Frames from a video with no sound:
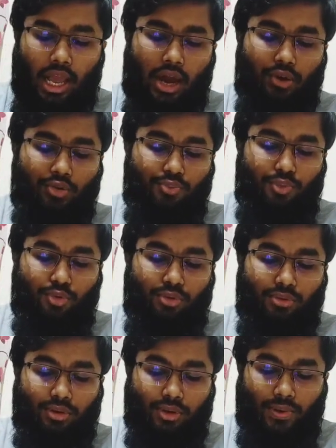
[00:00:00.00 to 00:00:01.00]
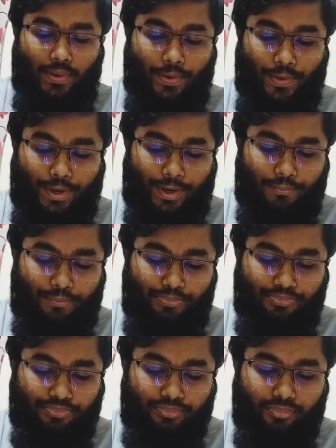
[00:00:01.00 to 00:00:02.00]
output. Okay,
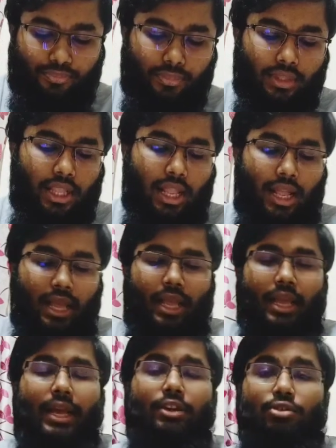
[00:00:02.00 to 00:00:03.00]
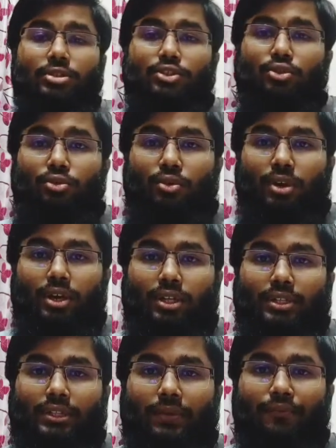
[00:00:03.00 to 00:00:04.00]
and also
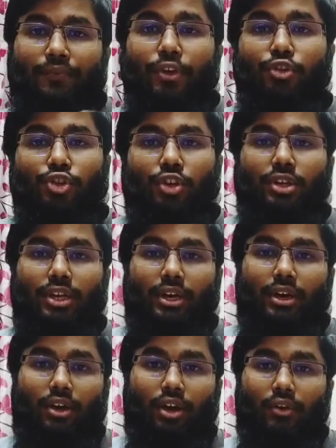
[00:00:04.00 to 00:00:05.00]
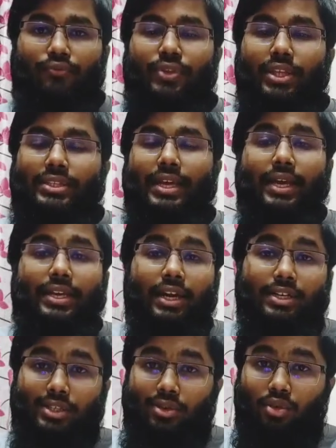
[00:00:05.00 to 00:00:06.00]
the fusion of the second
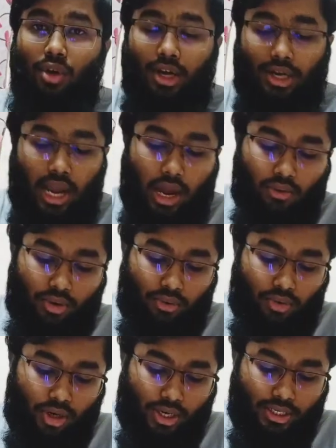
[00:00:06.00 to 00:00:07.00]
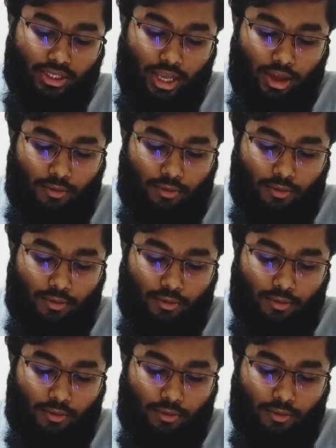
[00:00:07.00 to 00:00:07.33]
heart sound how occurs?